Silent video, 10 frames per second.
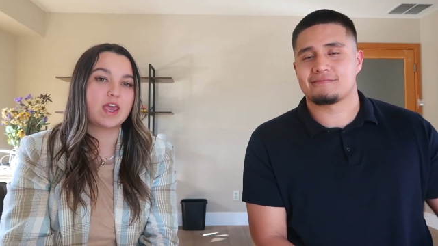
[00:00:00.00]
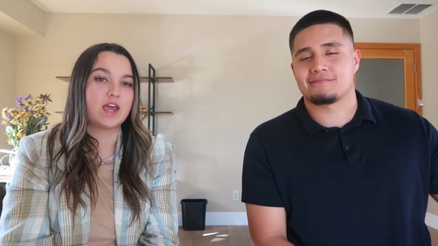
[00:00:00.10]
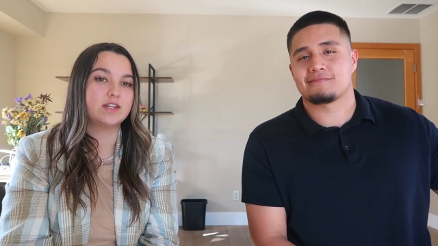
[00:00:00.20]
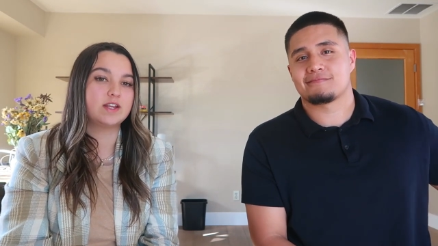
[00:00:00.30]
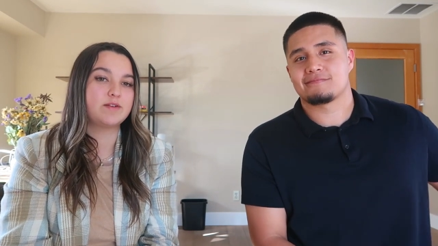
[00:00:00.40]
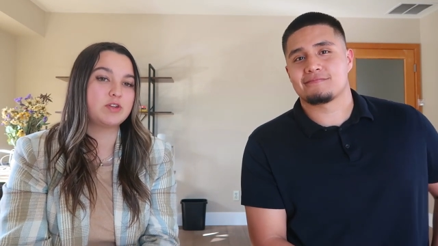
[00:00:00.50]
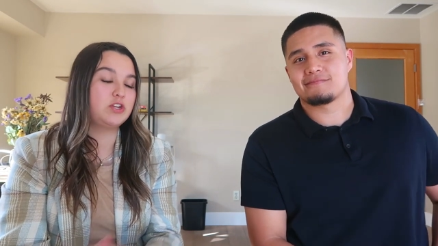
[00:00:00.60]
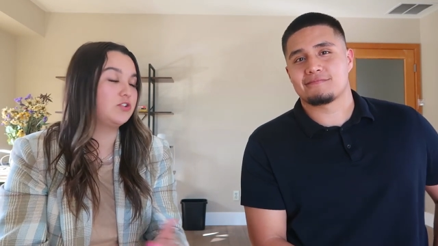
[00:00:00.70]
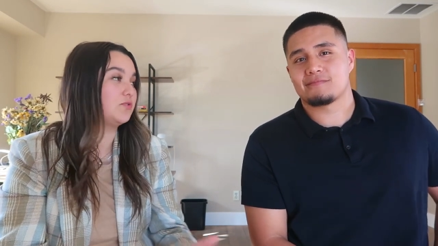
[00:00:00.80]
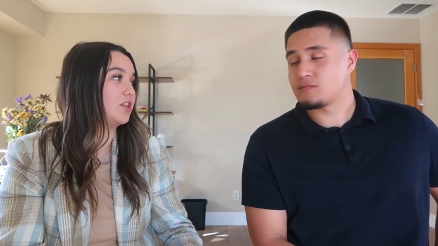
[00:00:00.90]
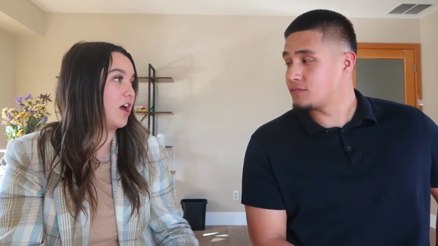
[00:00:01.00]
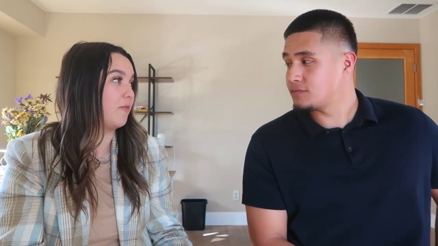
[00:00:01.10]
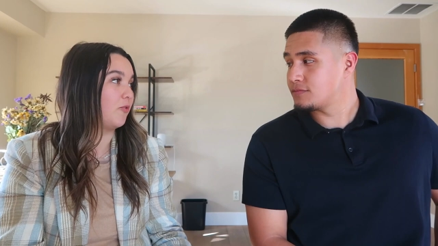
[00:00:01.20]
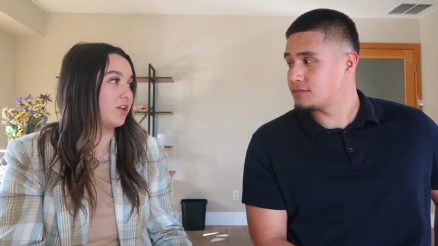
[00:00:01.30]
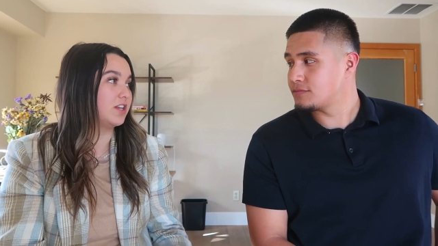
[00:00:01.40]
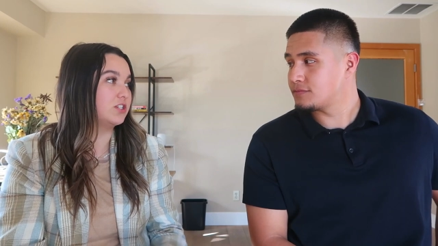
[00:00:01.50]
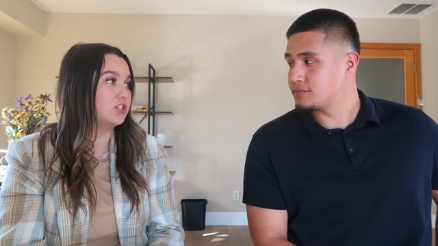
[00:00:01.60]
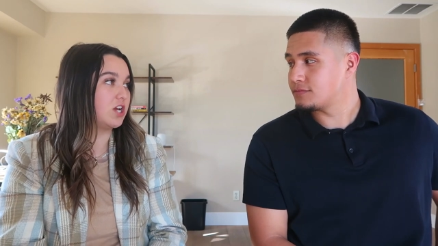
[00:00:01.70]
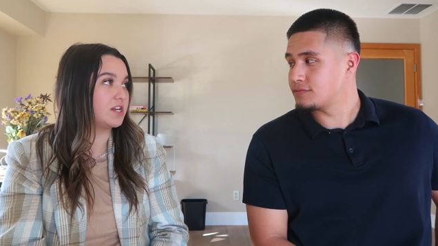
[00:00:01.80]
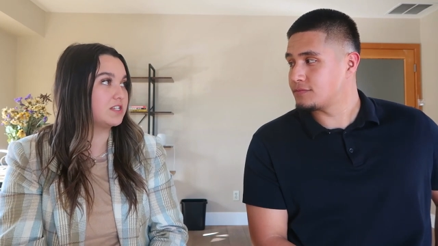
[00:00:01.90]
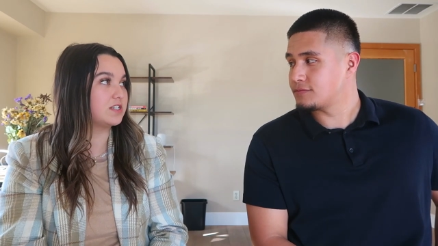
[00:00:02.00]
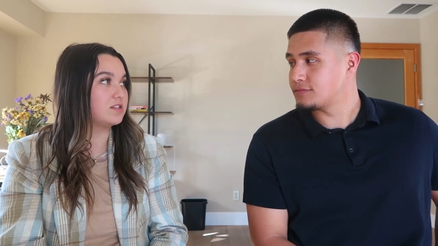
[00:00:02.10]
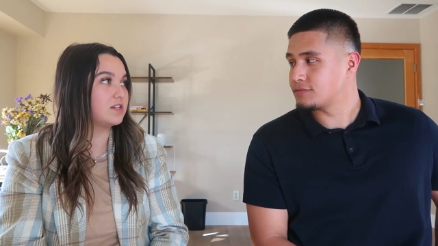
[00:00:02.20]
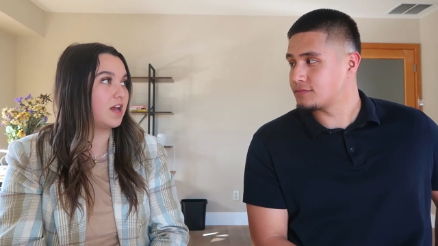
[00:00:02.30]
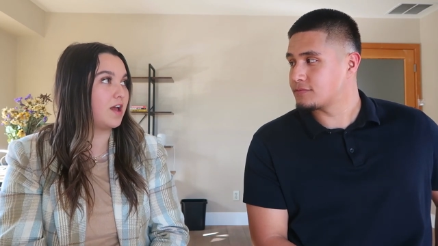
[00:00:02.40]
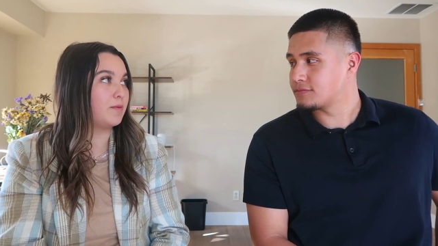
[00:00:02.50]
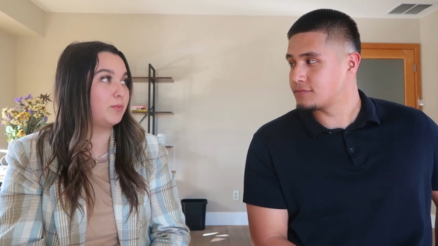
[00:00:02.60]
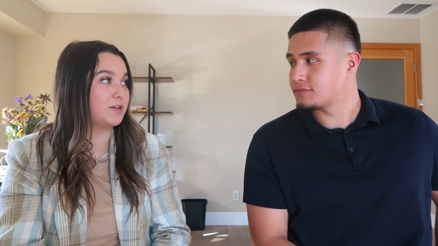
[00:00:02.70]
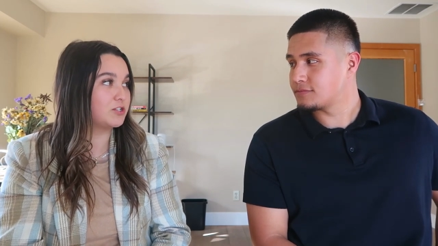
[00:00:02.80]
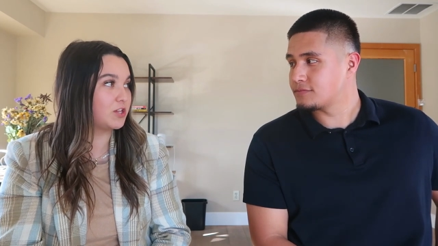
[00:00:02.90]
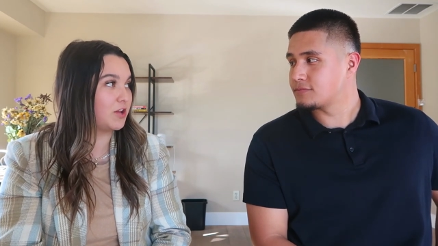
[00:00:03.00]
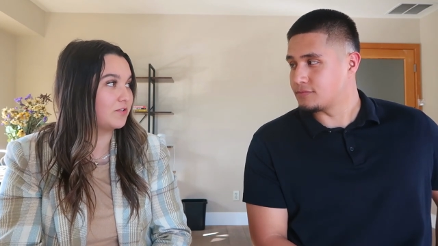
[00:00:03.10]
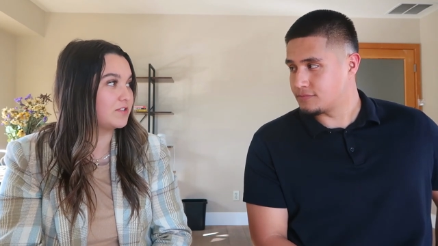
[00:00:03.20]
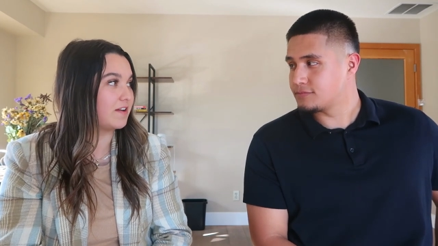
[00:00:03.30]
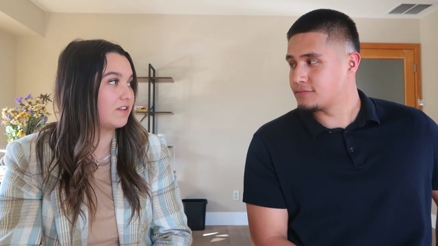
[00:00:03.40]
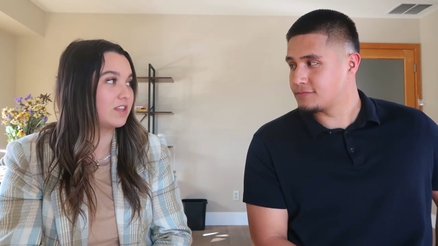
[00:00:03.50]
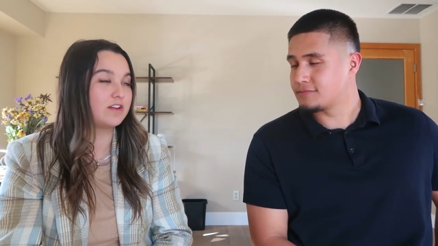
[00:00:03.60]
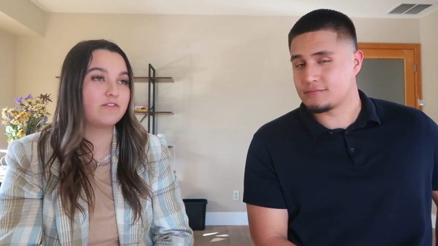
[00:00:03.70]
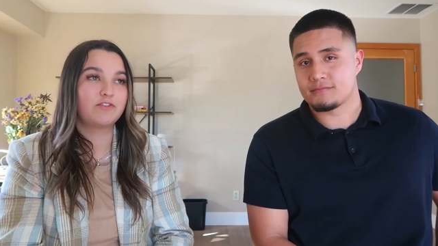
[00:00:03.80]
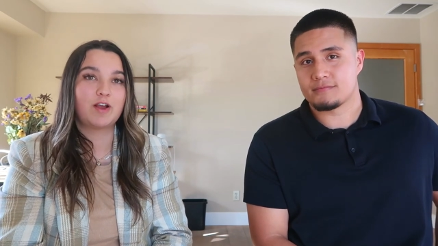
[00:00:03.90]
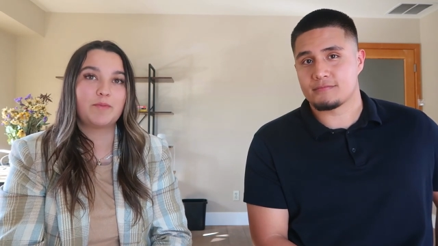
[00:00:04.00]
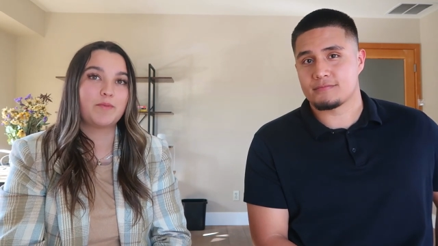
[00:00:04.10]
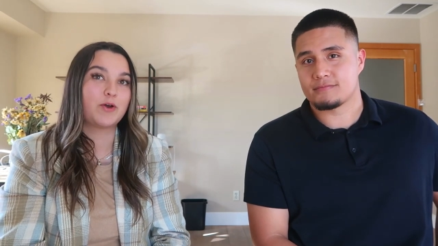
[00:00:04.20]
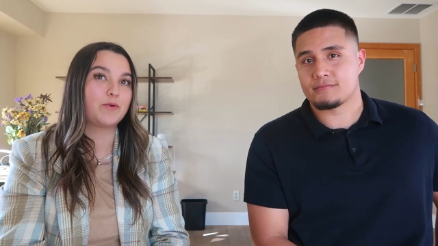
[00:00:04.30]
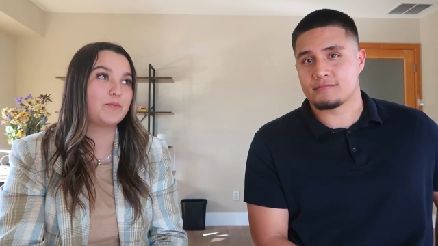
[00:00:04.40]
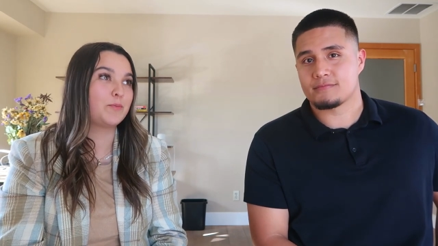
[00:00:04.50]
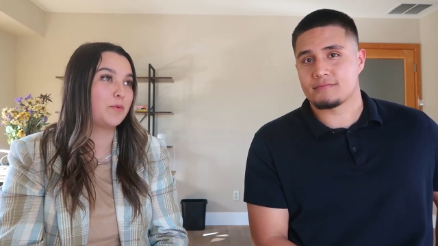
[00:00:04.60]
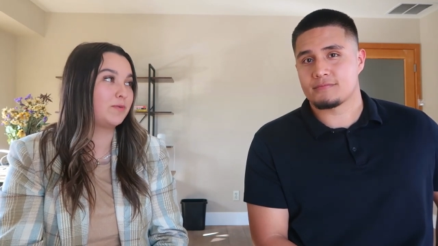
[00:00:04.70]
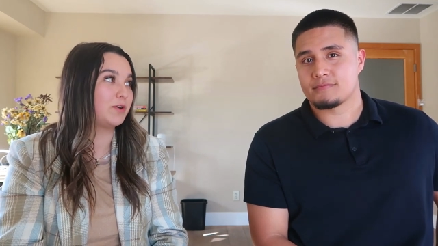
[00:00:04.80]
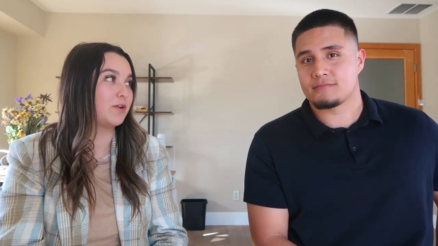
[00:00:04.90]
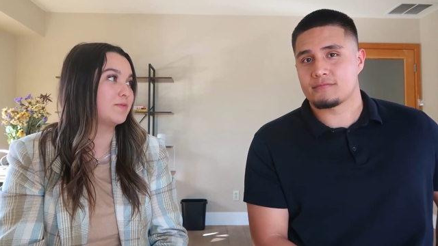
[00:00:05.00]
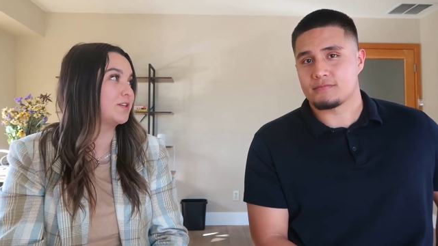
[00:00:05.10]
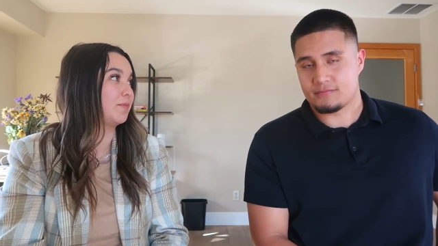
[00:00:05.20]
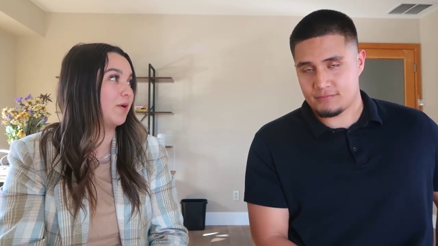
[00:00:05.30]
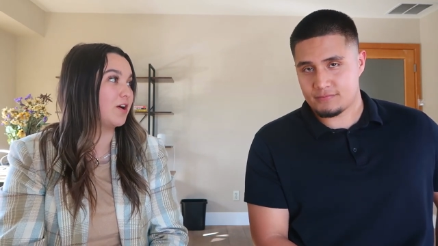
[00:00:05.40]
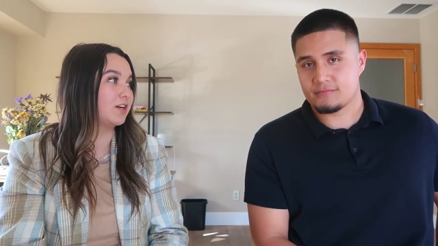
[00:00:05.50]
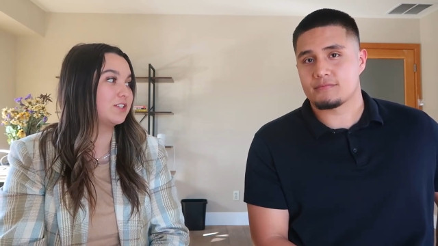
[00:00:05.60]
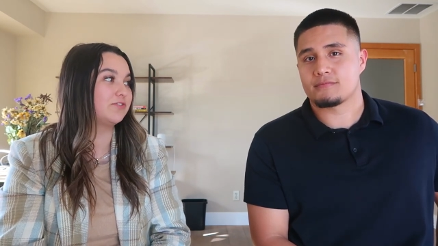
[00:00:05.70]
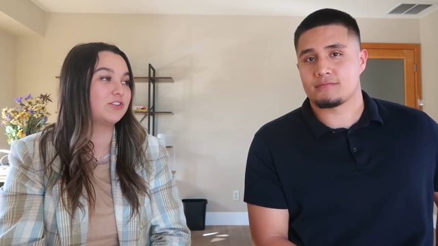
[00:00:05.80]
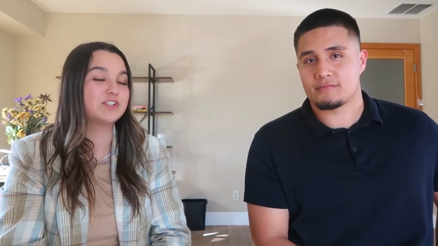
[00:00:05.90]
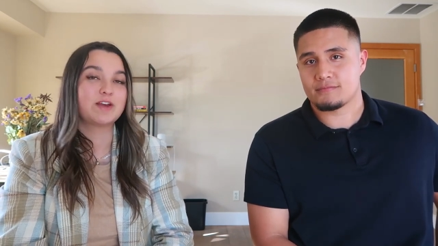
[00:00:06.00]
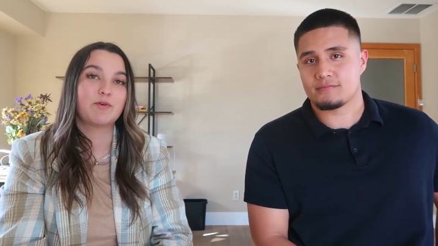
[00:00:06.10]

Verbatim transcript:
Speaker 1: And I mean, you do a lot more than just uh, bridge loans, everything from home, mobile homes in a park to first